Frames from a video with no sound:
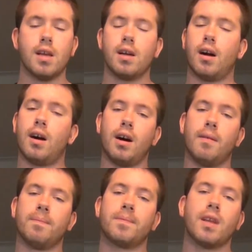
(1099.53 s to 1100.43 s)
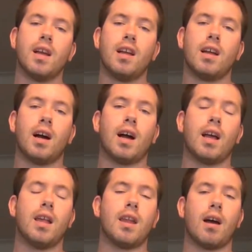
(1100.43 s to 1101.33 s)

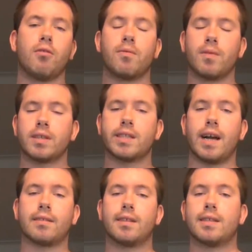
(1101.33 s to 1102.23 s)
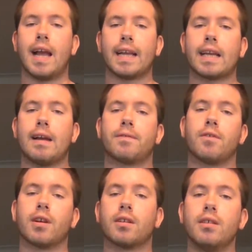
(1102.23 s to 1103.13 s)
And I would rinse out the tank after
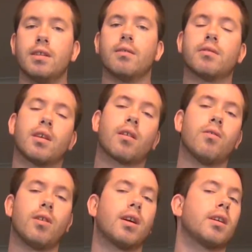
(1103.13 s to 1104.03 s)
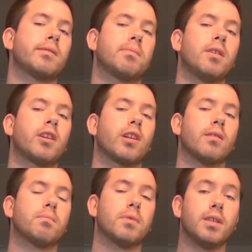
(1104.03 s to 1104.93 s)
I cleaned it with the Clorox
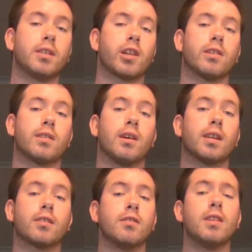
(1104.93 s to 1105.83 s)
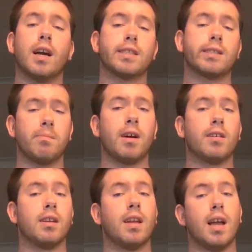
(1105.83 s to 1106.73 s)
bleach until I could not smell
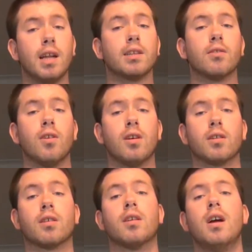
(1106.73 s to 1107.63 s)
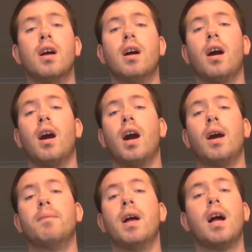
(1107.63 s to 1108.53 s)
it any longer.
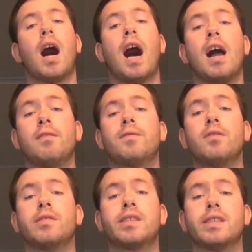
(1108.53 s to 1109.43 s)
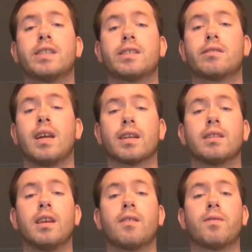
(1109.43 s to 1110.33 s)
I've used this
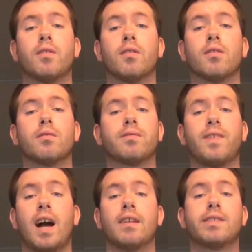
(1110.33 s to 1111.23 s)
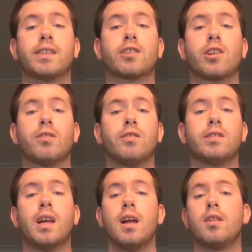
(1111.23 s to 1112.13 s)
technique for 5-6 years,
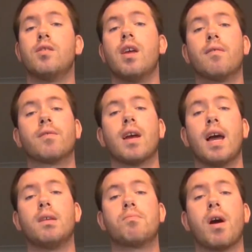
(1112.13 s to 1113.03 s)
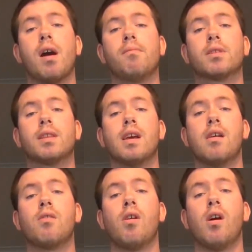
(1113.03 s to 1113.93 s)
never had a problem with it at
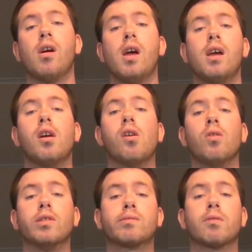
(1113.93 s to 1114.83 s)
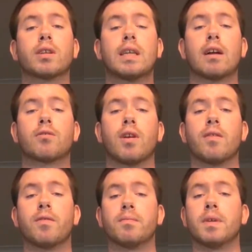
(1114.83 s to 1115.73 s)
all. It always worked out great
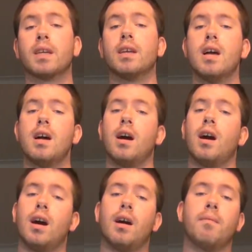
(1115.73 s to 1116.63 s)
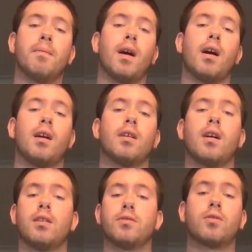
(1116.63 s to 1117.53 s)
for me.
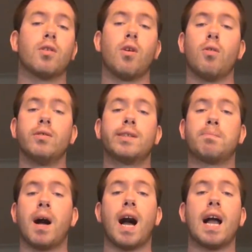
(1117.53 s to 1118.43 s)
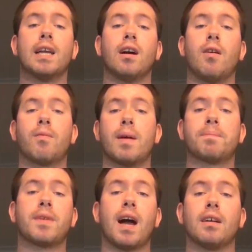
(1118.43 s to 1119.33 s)
You could always buy a
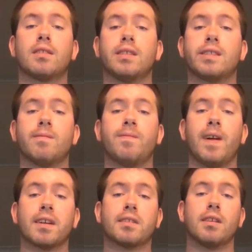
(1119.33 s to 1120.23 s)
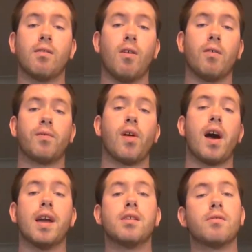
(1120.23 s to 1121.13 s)
reptile disinfectant
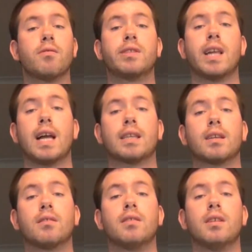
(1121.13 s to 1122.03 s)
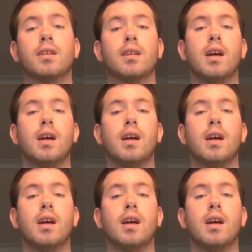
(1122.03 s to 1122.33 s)
offline, use that to clean it.